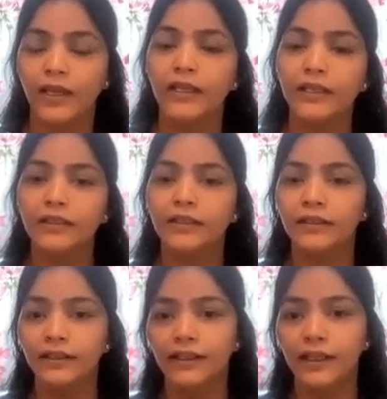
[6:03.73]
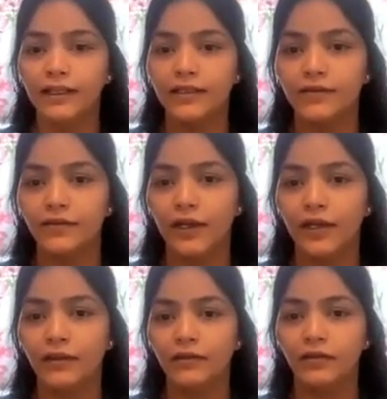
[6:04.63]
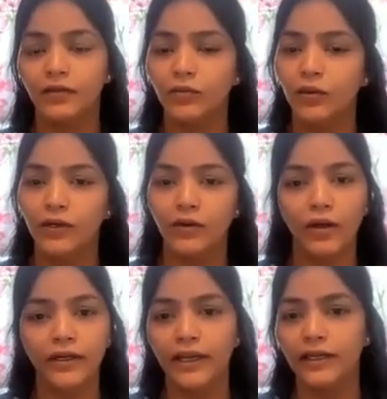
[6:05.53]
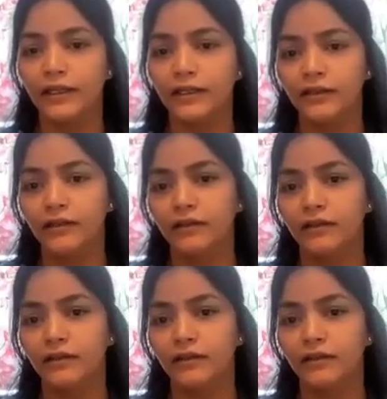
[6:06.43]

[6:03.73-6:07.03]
In the third case, where you are not getting